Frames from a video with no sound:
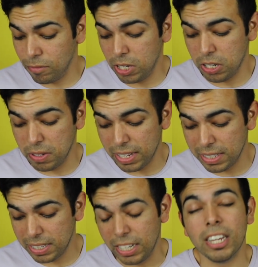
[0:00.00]
you know,
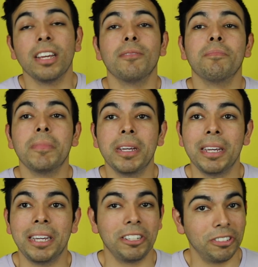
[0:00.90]
that's
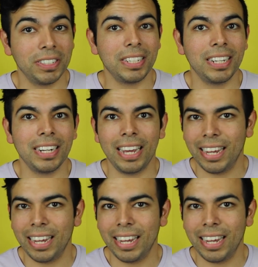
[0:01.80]
interesting.